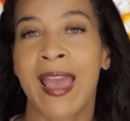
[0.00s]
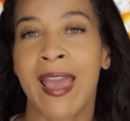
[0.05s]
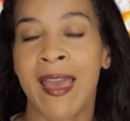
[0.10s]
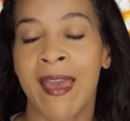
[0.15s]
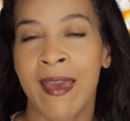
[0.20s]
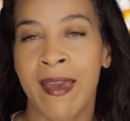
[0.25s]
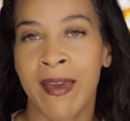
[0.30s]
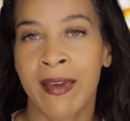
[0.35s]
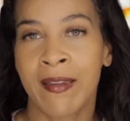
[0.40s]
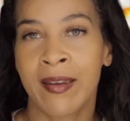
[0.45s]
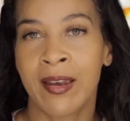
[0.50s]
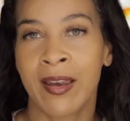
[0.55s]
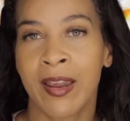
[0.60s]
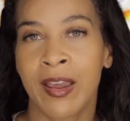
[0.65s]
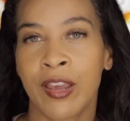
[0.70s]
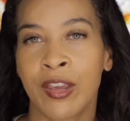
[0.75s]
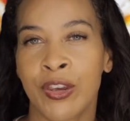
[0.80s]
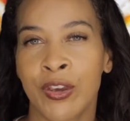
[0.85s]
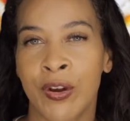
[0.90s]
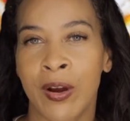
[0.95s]
and
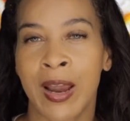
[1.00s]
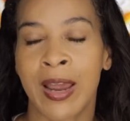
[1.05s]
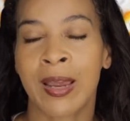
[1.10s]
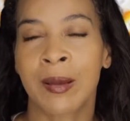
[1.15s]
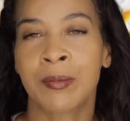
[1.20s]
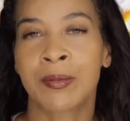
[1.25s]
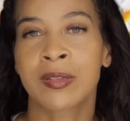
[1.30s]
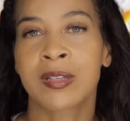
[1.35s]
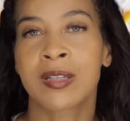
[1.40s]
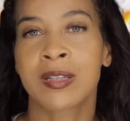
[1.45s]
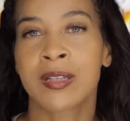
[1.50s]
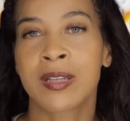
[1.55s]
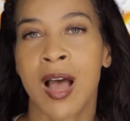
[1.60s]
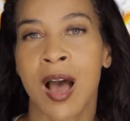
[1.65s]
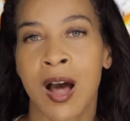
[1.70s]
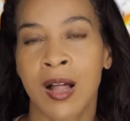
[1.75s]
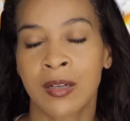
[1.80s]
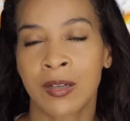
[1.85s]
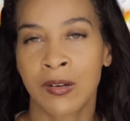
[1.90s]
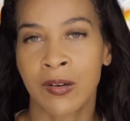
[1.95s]
you're able to
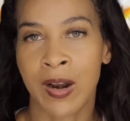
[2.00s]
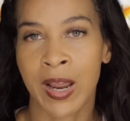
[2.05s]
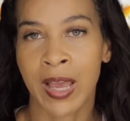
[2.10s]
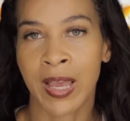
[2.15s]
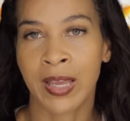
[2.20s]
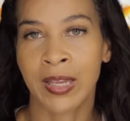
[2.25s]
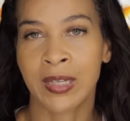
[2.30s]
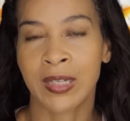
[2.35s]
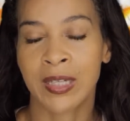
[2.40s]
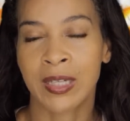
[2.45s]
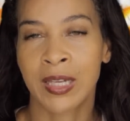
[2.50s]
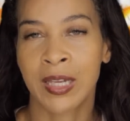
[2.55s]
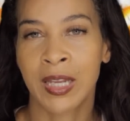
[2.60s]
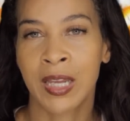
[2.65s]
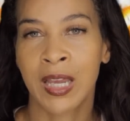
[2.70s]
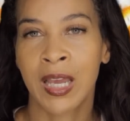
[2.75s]
tolerate